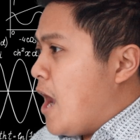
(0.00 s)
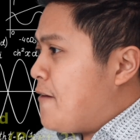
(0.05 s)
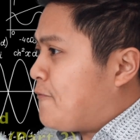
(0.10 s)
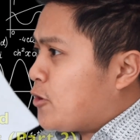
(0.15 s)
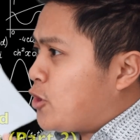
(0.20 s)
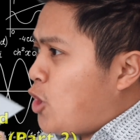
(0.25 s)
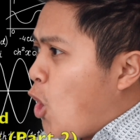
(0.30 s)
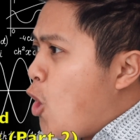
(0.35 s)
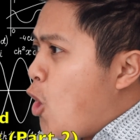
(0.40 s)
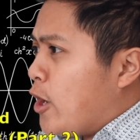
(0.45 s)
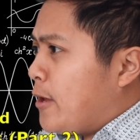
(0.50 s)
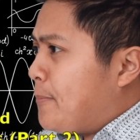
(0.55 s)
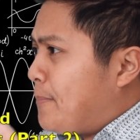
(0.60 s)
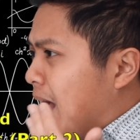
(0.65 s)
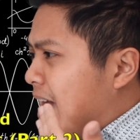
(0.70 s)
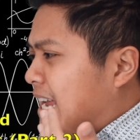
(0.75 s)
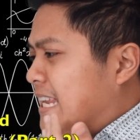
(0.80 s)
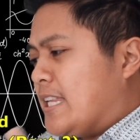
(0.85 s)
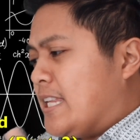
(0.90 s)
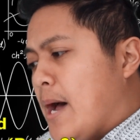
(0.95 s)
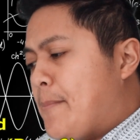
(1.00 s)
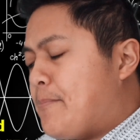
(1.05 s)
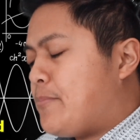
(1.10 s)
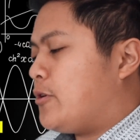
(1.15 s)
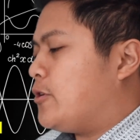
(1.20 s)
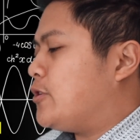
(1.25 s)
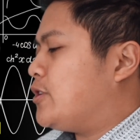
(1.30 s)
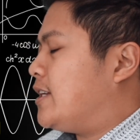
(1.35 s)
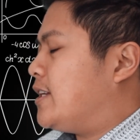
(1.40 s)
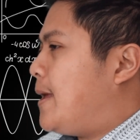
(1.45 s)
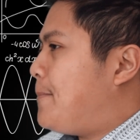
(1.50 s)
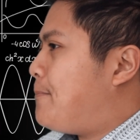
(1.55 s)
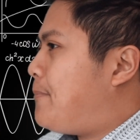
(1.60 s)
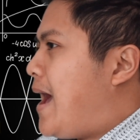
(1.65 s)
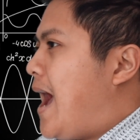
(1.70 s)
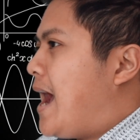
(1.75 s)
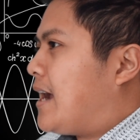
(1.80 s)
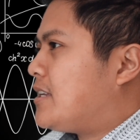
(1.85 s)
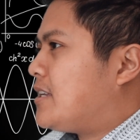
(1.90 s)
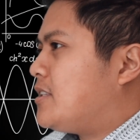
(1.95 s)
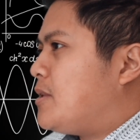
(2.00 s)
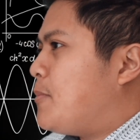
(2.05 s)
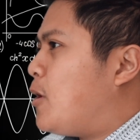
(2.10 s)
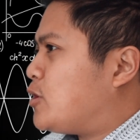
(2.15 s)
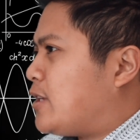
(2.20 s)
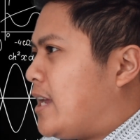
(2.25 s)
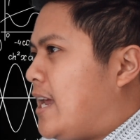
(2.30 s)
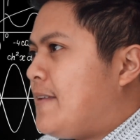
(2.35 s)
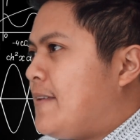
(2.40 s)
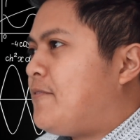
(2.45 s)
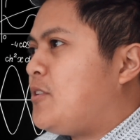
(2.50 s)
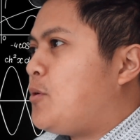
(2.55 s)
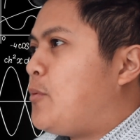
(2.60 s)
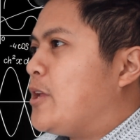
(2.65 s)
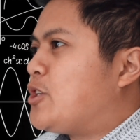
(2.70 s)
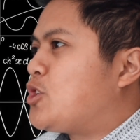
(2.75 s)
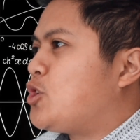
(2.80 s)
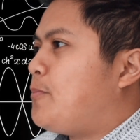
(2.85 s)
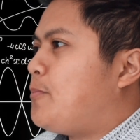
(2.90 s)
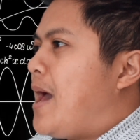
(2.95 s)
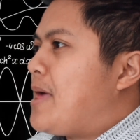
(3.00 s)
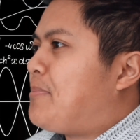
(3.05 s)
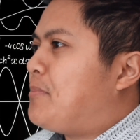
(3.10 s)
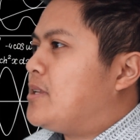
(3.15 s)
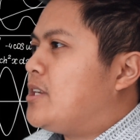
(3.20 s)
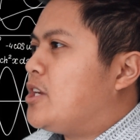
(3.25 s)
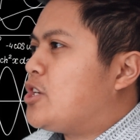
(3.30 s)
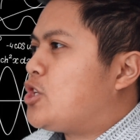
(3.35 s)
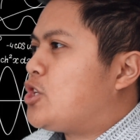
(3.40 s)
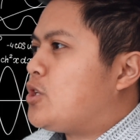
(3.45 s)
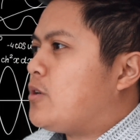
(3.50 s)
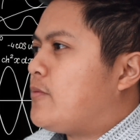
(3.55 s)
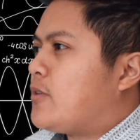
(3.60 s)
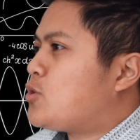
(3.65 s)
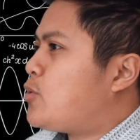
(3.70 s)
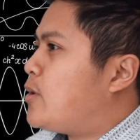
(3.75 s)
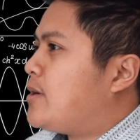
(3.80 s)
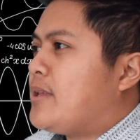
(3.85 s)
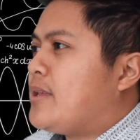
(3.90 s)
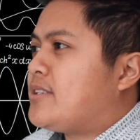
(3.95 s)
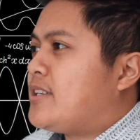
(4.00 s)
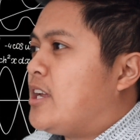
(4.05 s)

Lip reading: If we're going by numbers and impacts, the most influential mathematician of the 20th